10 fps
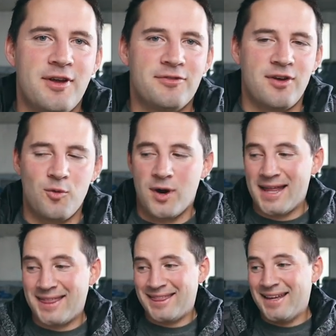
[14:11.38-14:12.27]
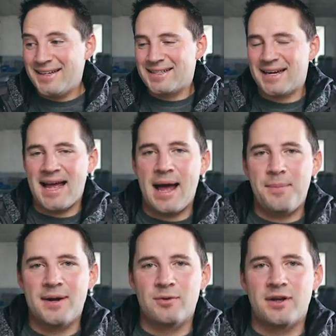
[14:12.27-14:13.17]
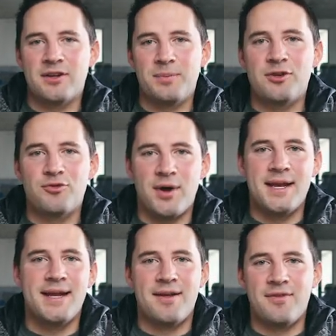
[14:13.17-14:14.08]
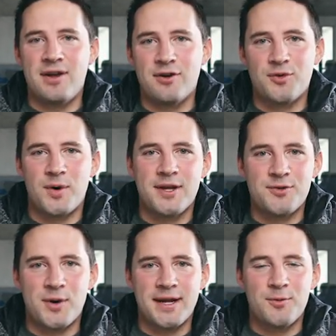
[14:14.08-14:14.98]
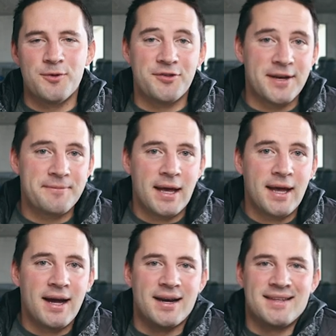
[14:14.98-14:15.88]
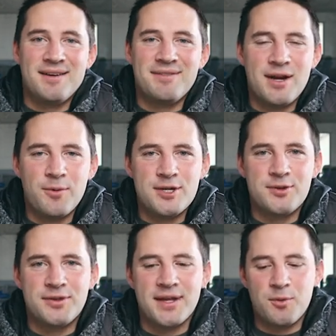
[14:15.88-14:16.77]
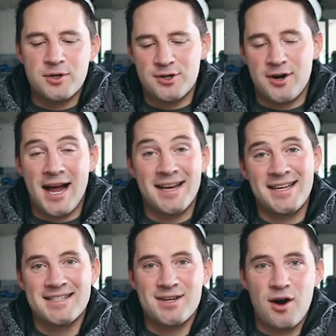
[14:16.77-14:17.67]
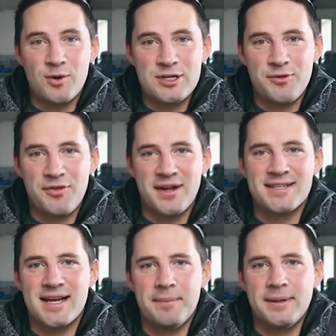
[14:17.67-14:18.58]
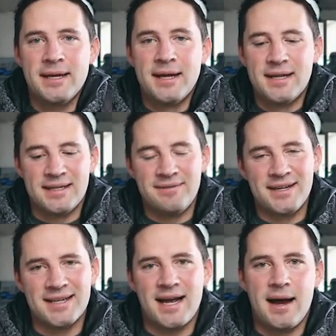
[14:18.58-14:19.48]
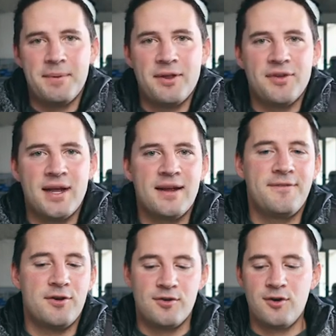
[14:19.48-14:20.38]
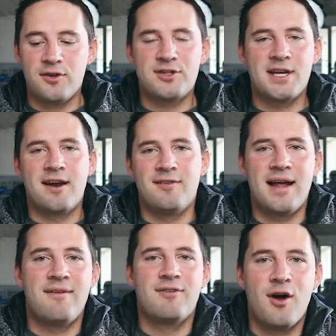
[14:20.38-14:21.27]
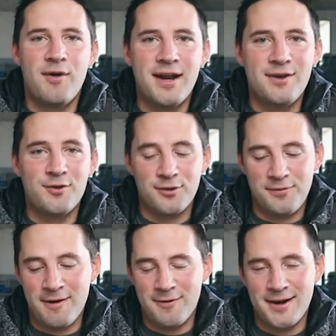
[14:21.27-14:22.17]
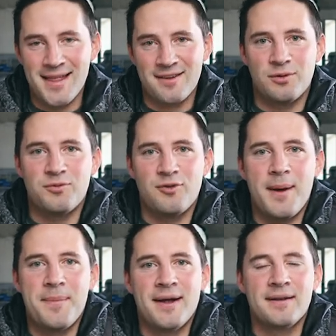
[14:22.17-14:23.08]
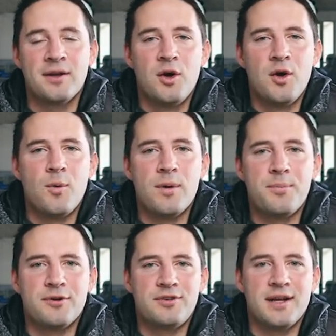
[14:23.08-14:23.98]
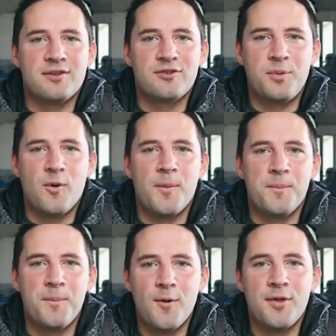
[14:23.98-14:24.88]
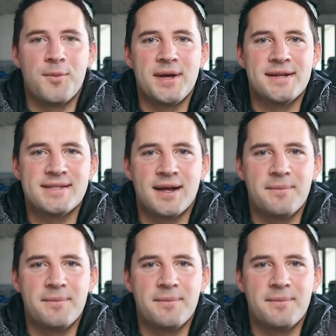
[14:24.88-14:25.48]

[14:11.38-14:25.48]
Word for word: cents on what I think is going to happen and going to be trending in the year 2020. We'll see. I'd love to hear what you think, what your ideas are, what you think's coming. Leave it in the comments. And if you're new to the channel and haven't already, do us a favor and hit that subscribe button. We appreciate the support more than we can say.